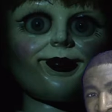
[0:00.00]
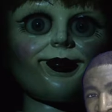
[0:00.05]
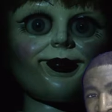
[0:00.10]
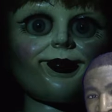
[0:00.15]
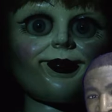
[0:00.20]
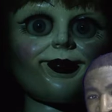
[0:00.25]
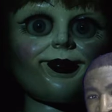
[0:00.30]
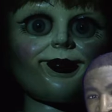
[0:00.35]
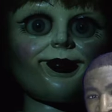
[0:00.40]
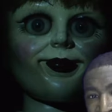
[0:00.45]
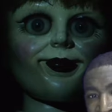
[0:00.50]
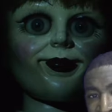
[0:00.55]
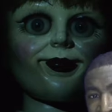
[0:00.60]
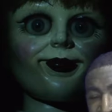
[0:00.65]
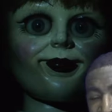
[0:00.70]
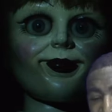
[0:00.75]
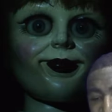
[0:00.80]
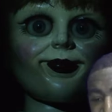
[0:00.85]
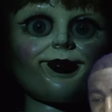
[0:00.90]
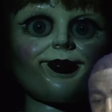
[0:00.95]

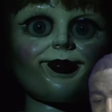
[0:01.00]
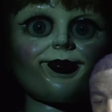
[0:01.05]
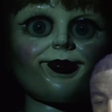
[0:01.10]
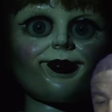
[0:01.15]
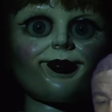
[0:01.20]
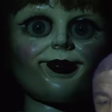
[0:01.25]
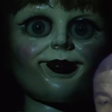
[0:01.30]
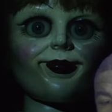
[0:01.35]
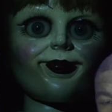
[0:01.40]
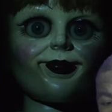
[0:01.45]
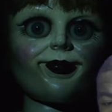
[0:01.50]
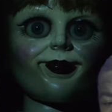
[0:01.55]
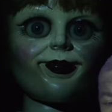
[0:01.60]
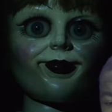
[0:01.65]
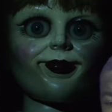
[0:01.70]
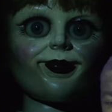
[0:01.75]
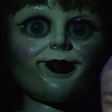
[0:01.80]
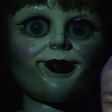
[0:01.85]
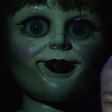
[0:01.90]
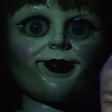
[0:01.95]

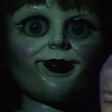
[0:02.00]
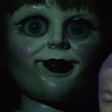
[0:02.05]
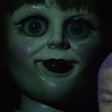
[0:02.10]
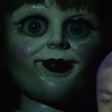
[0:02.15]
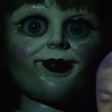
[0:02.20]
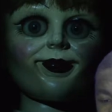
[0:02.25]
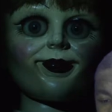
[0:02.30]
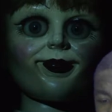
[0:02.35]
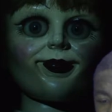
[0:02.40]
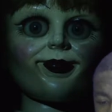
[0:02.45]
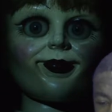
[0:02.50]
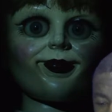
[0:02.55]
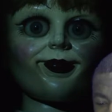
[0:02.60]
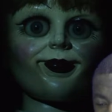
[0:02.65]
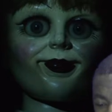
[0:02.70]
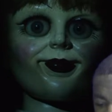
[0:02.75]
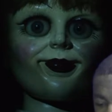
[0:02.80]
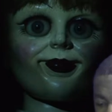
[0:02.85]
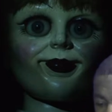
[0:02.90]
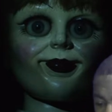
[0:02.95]

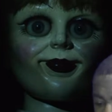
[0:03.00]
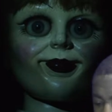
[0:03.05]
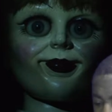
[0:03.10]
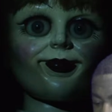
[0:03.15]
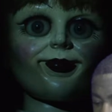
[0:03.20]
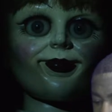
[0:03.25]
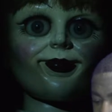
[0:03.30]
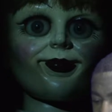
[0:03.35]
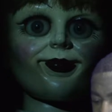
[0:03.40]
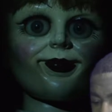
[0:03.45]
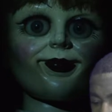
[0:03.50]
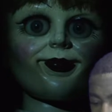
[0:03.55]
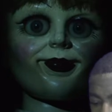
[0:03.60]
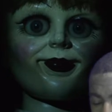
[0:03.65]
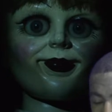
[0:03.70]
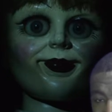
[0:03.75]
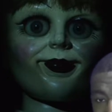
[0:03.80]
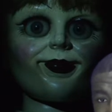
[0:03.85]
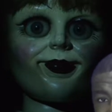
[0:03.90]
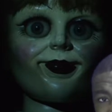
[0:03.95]

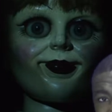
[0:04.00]
This person isn't speaking.